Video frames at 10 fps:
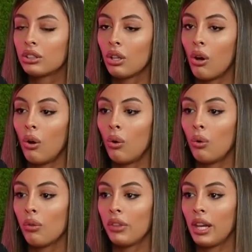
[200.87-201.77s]

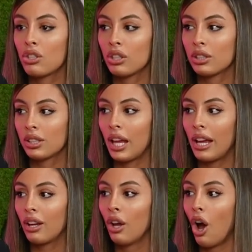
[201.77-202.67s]
So they just
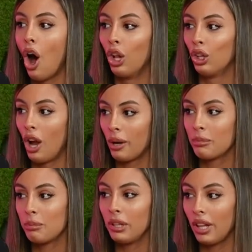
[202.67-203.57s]
like
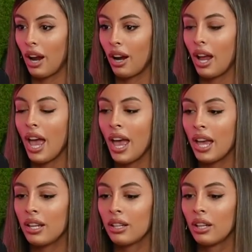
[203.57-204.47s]
alarmed me there.
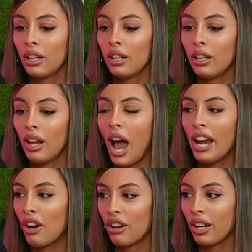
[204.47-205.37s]
And I
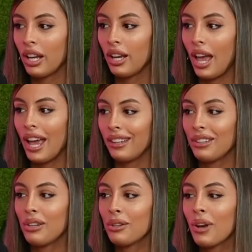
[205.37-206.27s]
heard it. And
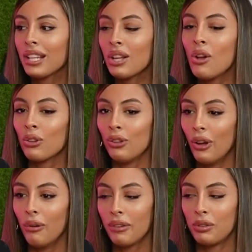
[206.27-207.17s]
you guys all
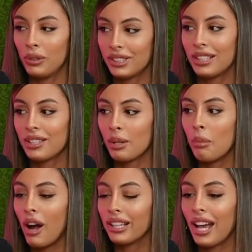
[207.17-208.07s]
know if you listen to the
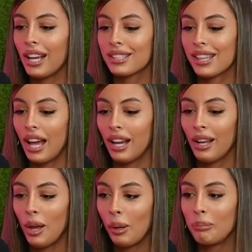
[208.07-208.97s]
podcast that
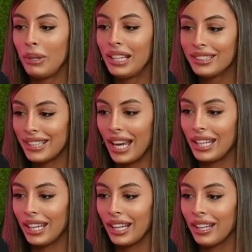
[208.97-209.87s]
being
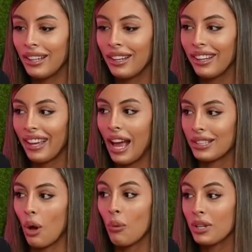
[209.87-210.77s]
taken
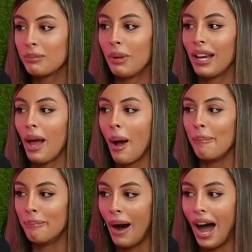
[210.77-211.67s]
has always been
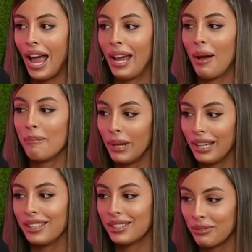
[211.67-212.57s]
my
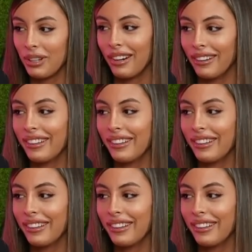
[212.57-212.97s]
biggest fear.